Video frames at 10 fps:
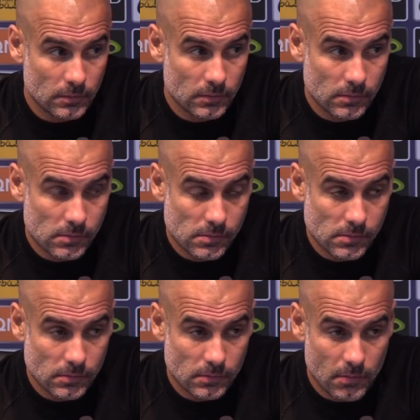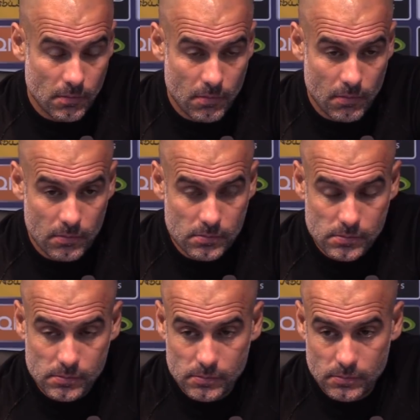
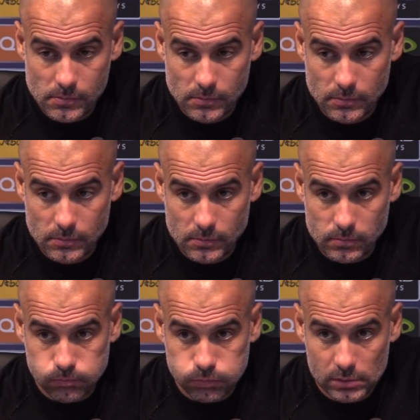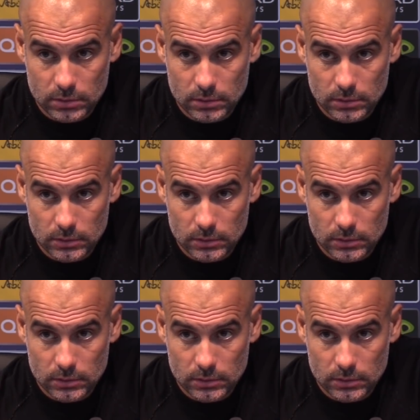(no one is talking)